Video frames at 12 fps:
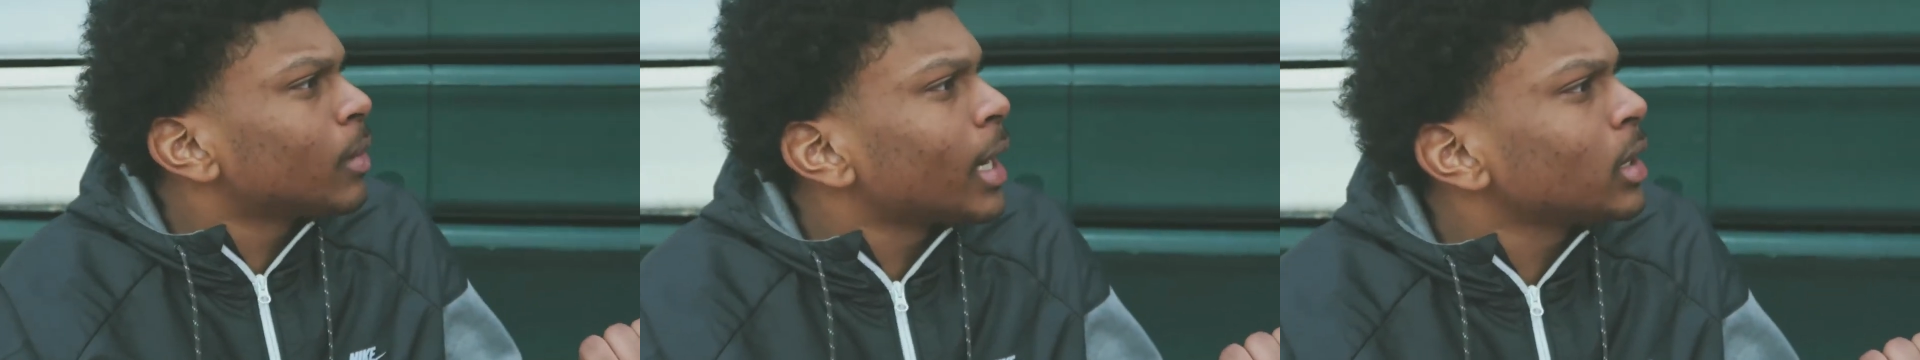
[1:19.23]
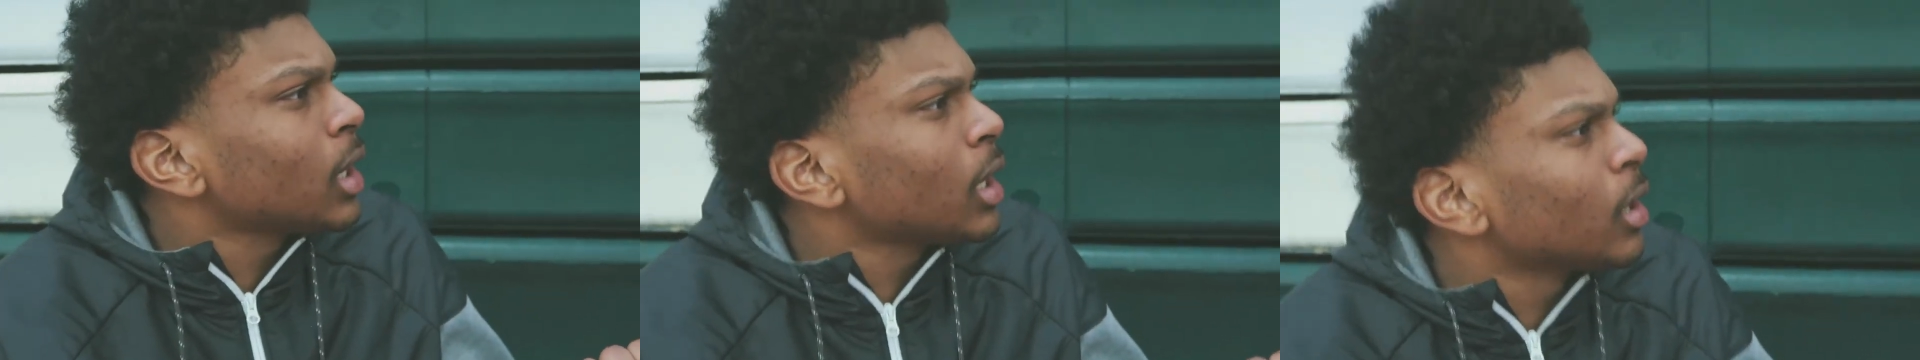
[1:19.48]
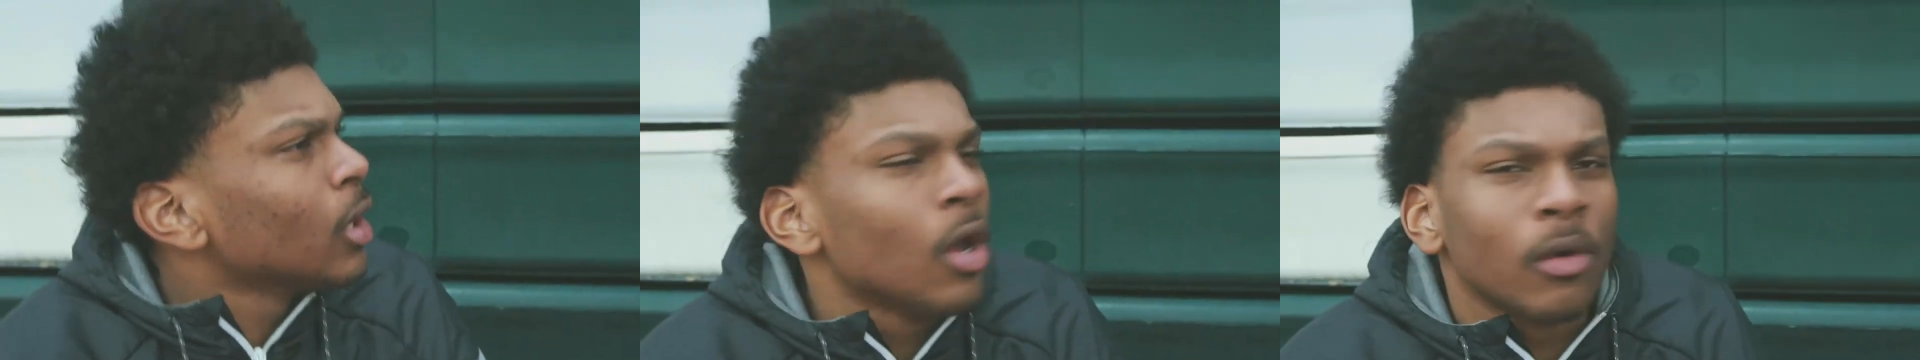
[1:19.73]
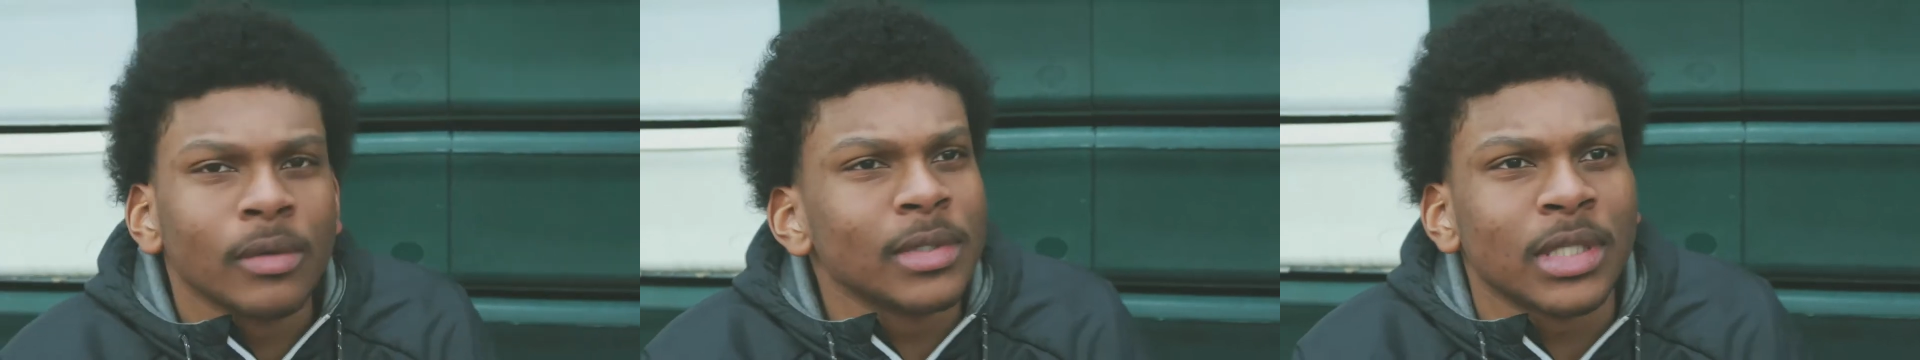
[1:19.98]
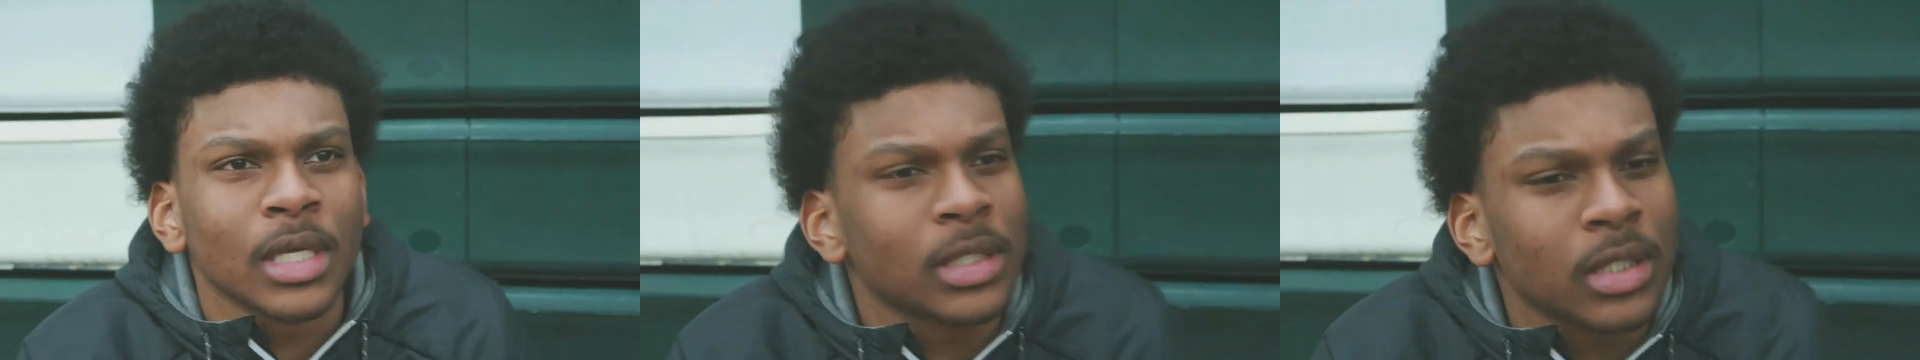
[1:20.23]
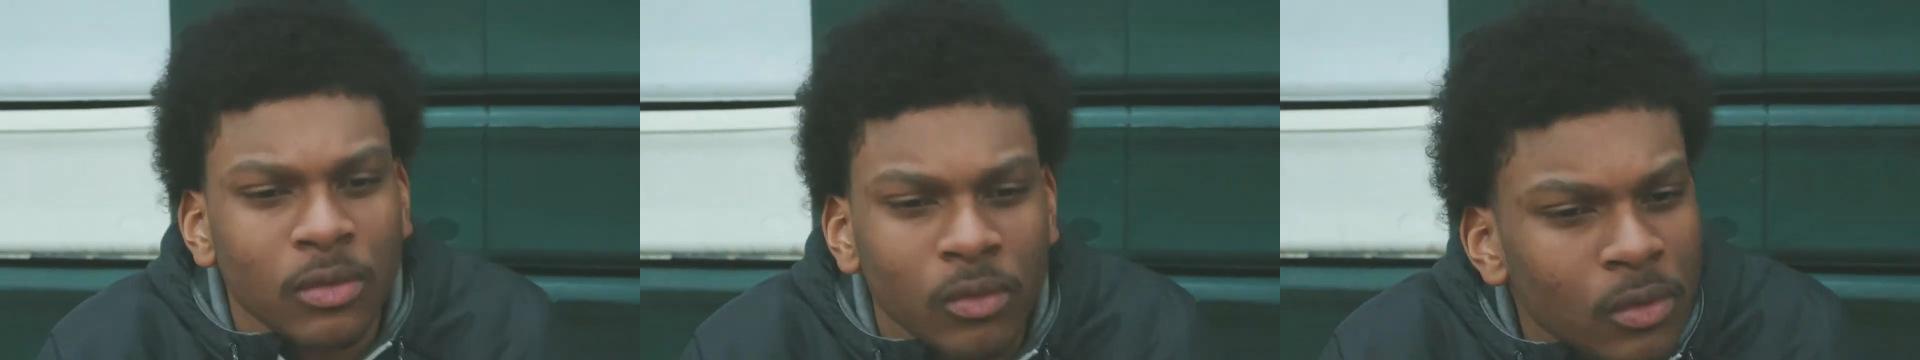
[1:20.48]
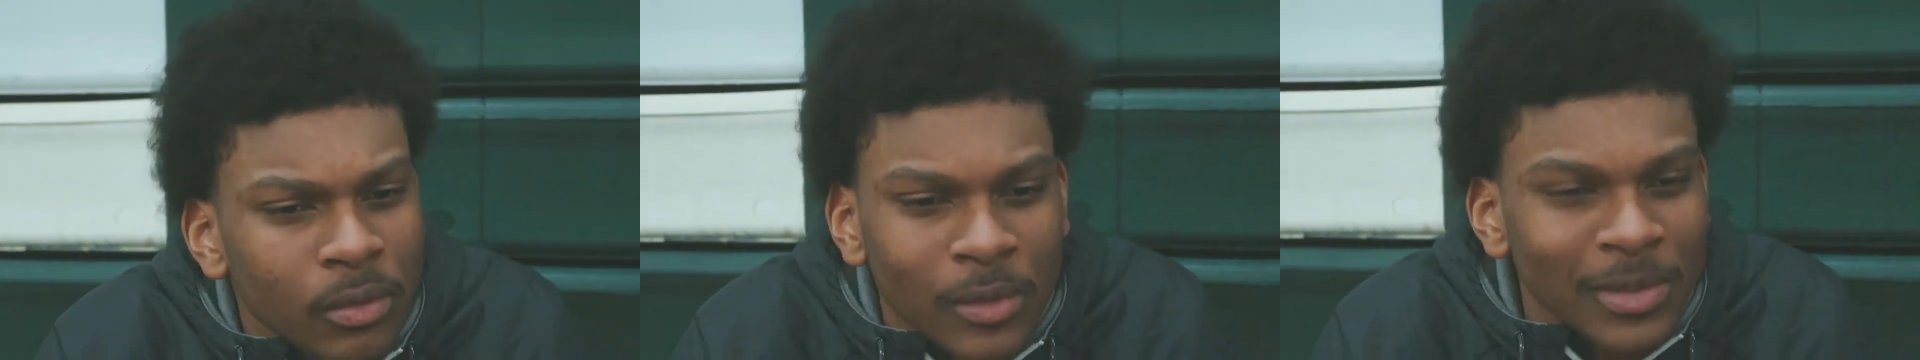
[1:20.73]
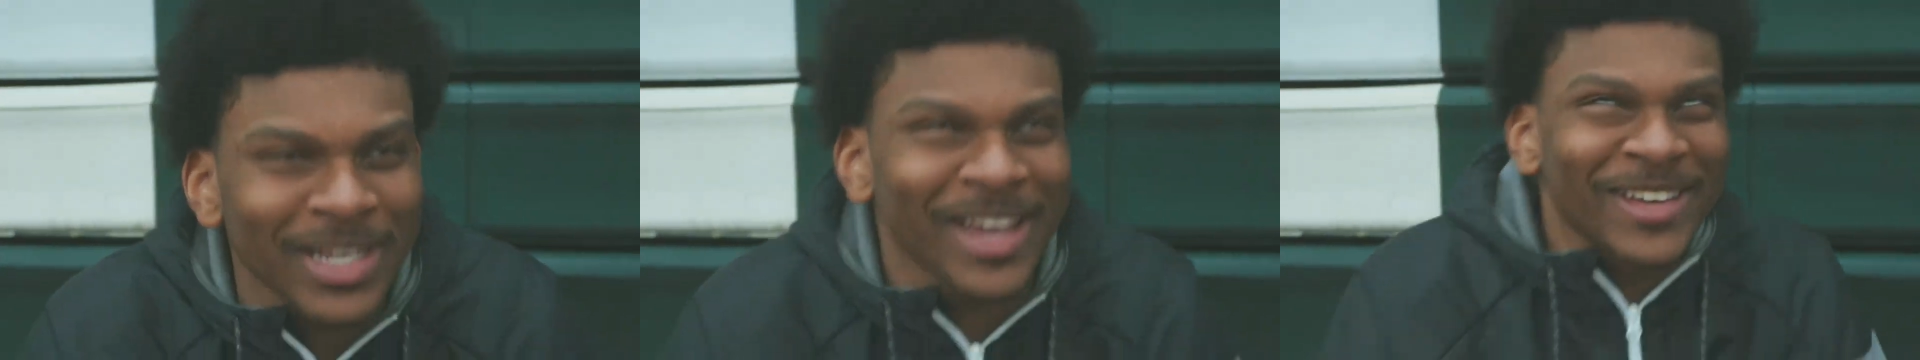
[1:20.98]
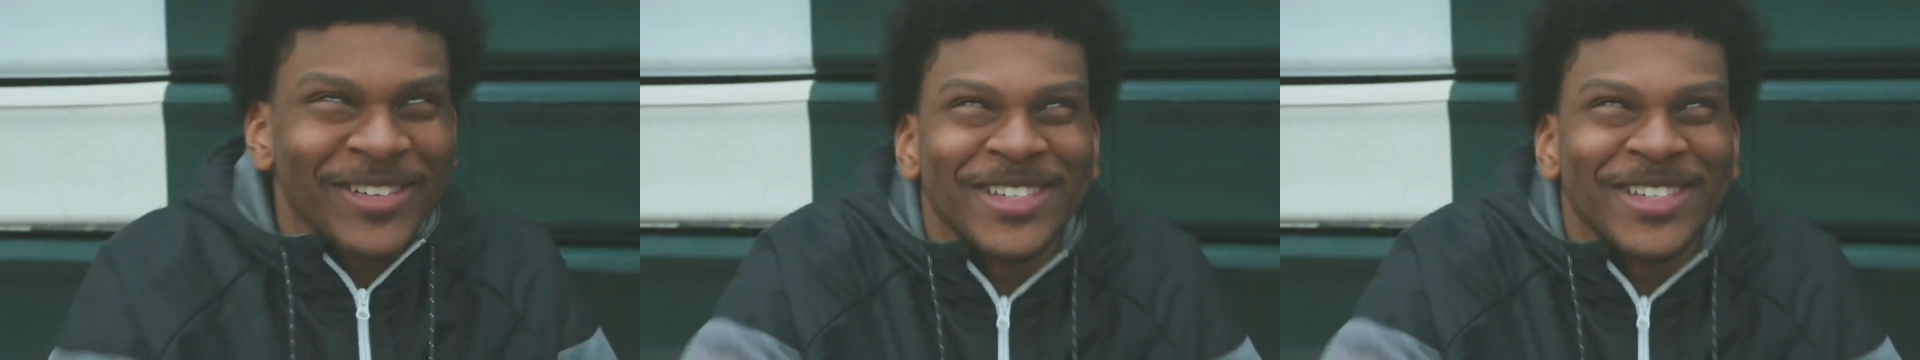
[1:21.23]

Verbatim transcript: We was dancing in the room. We was like,